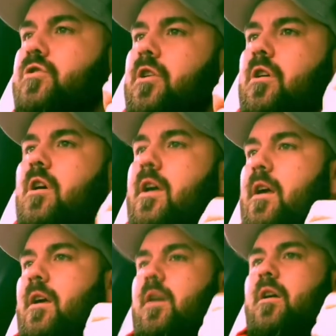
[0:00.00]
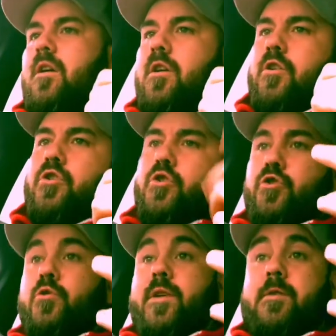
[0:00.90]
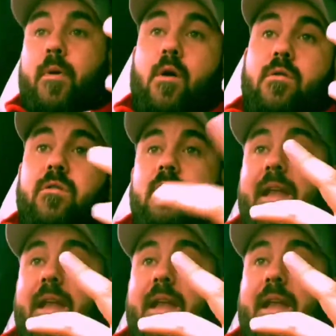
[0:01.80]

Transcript: that you do need both.